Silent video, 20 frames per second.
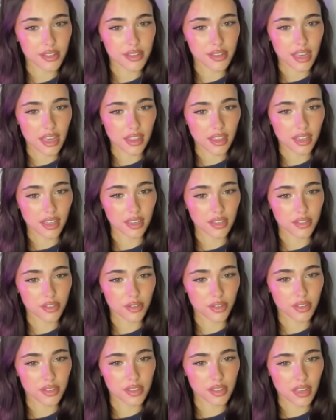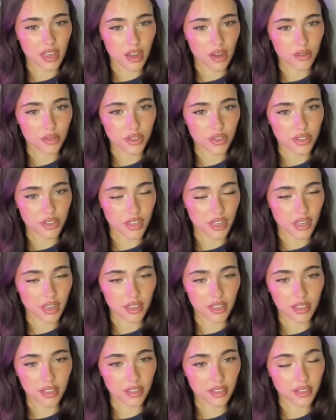I think, so you can see how just
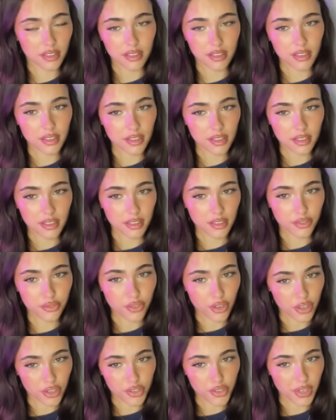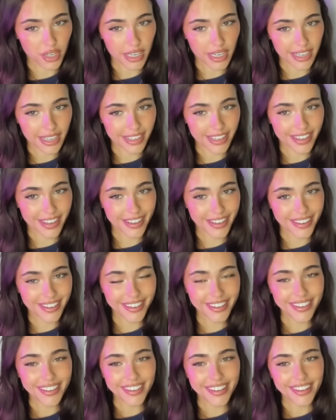like frustrated I get.
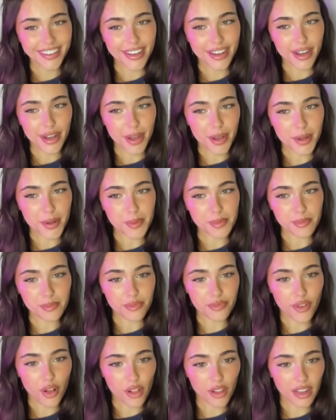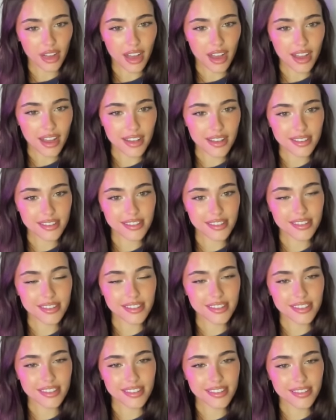Um, Fall Guys,
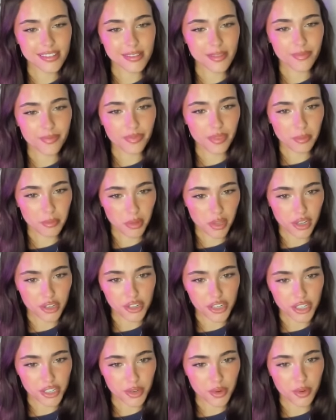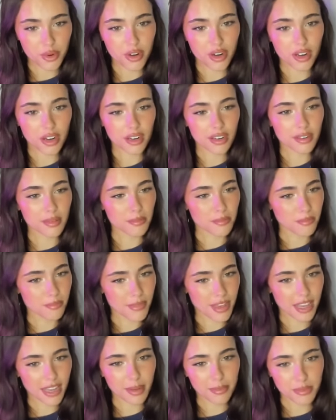plushie tour,
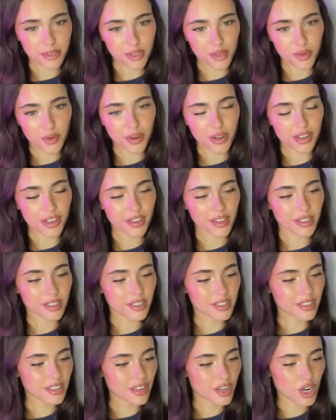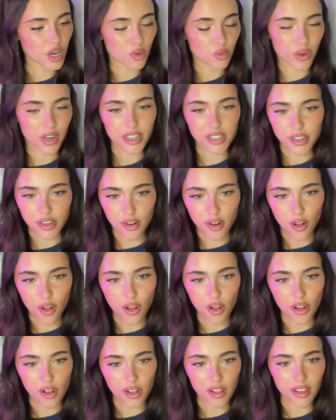makeup tutorial, eraser
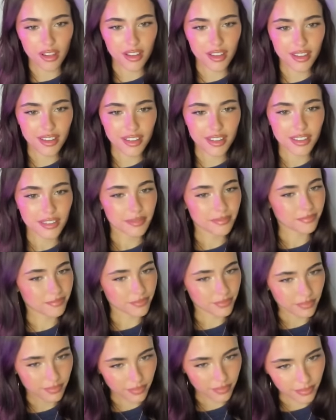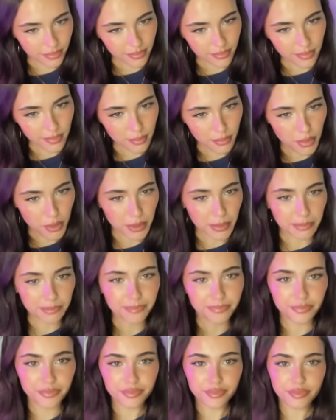haul. Boom.
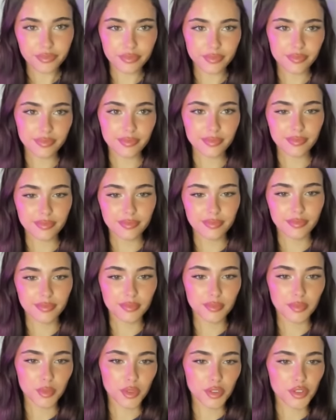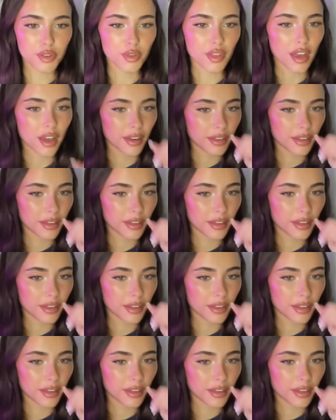We'll do that.